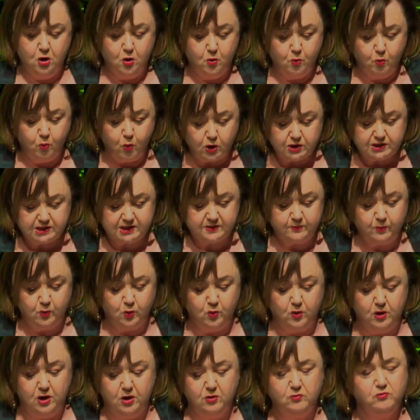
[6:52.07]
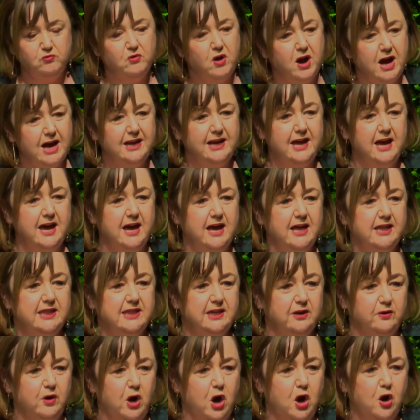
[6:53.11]
What's more, right now
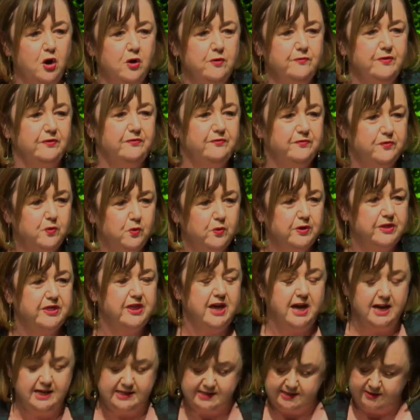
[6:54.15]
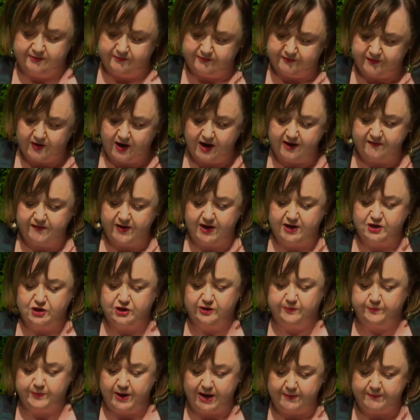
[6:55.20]
there are over
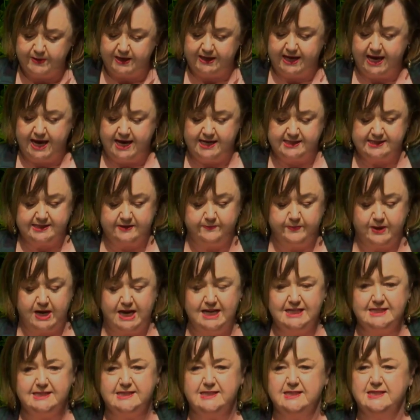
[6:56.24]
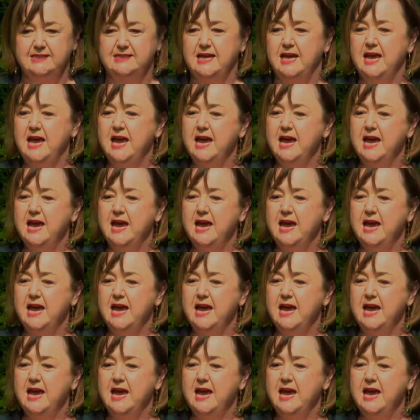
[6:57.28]
4,500 public housing places